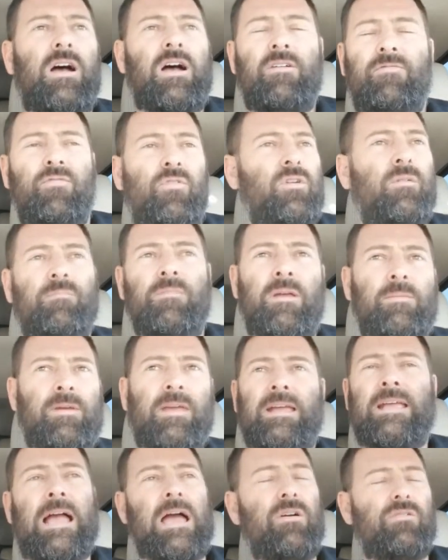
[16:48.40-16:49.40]
for
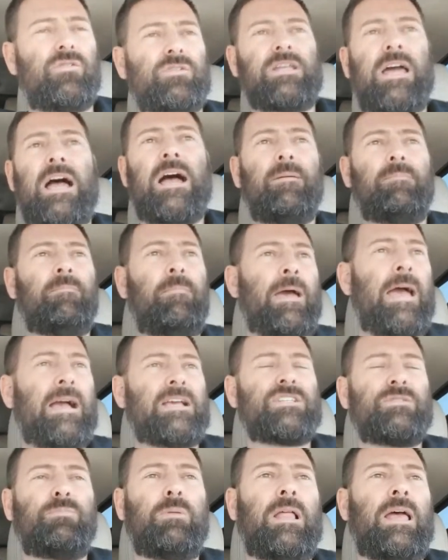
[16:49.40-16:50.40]
maybe a countertop,
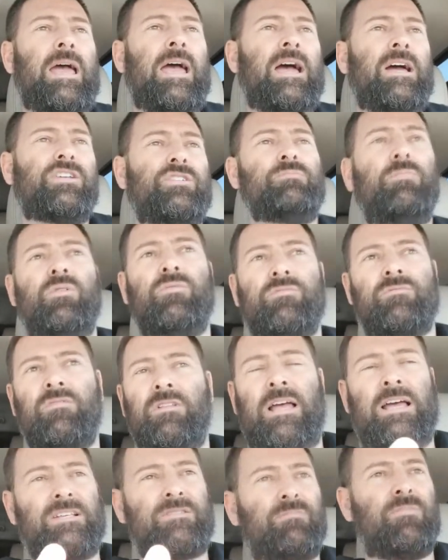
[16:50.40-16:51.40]
backsplash,
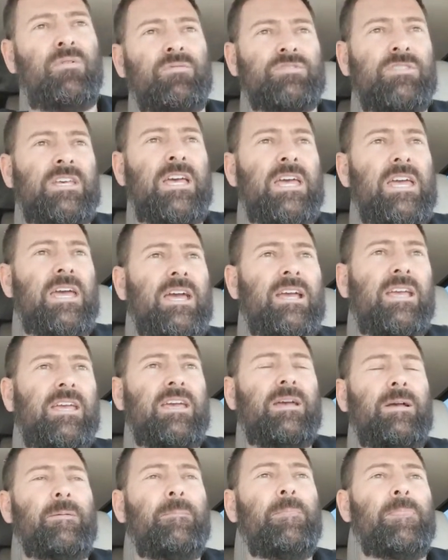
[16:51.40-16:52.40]
glass mosaic?
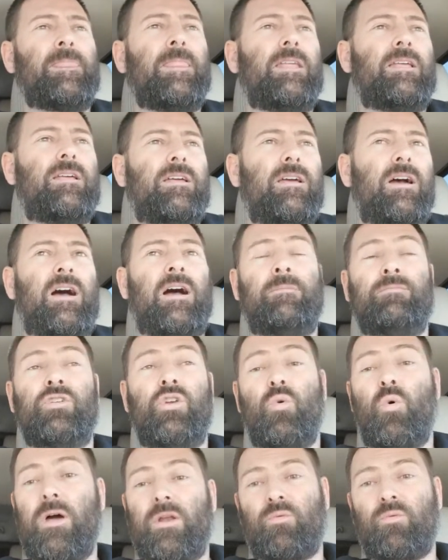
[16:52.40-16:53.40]
Do
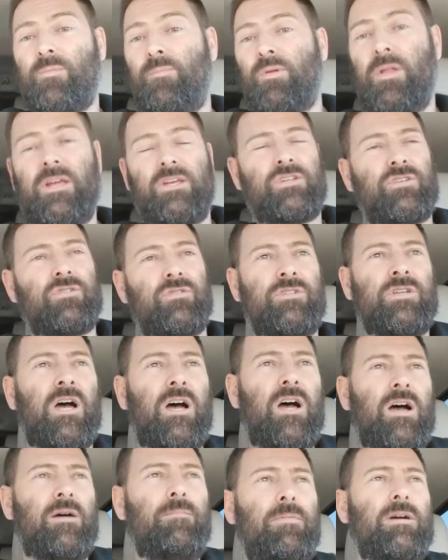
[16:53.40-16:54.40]
you want to replace your
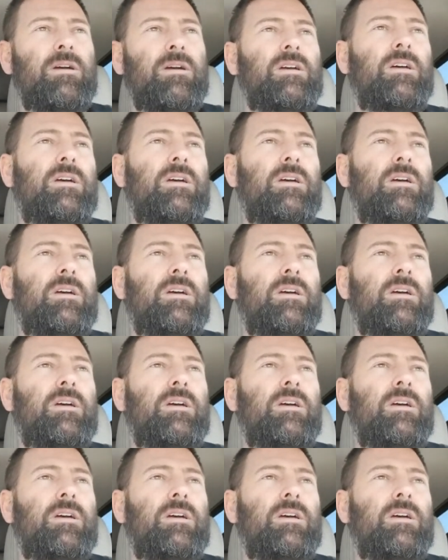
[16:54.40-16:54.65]
tub?